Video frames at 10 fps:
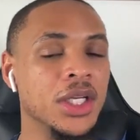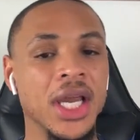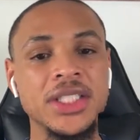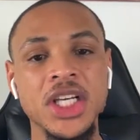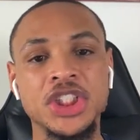
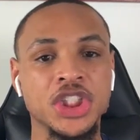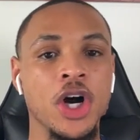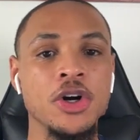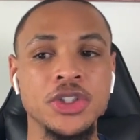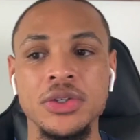it just
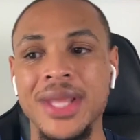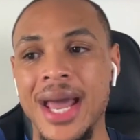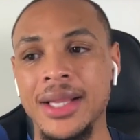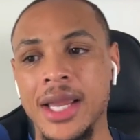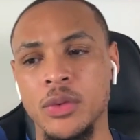shows you
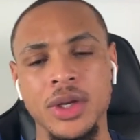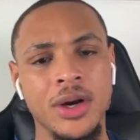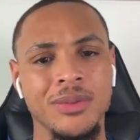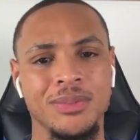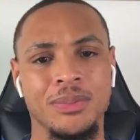that, like, you
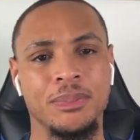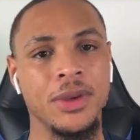know,